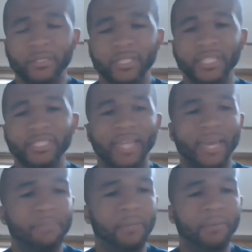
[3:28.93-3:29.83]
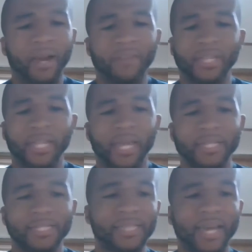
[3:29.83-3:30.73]
these, like people have a lot of
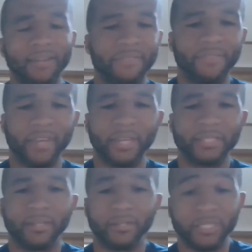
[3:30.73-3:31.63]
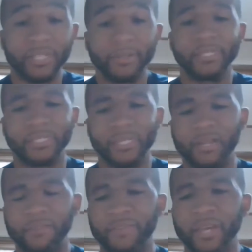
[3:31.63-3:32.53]
side effects, serious side
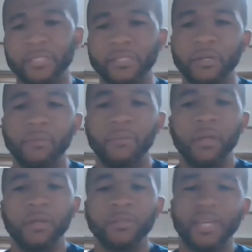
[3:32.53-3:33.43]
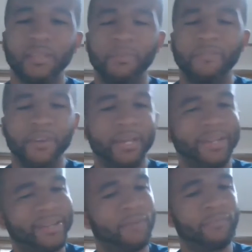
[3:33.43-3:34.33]
effects on them. So you have to be very
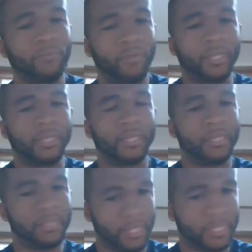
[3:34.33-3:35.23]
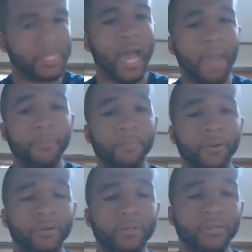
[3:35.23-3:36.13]
careful with the type of
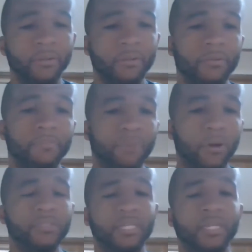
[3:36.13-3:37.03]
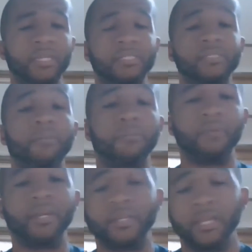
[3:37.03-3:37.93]
protein
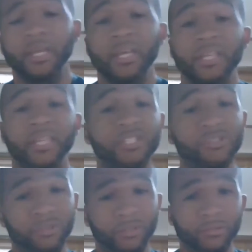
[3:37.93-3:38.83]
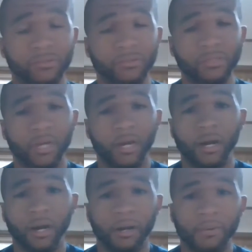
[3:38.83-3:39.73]
supplement that you use.
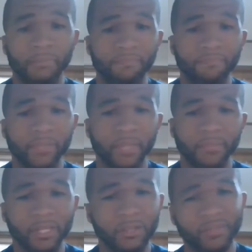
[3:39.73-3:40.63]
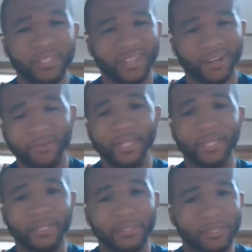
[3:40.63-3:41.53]
I mean, humans already
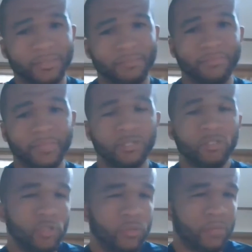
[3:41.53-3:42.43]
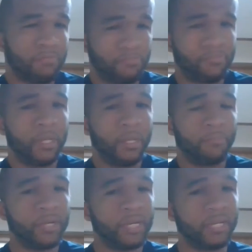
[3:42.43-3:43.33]
consume a
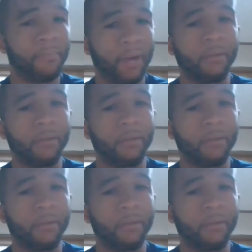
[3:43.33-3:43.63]
pretty good amount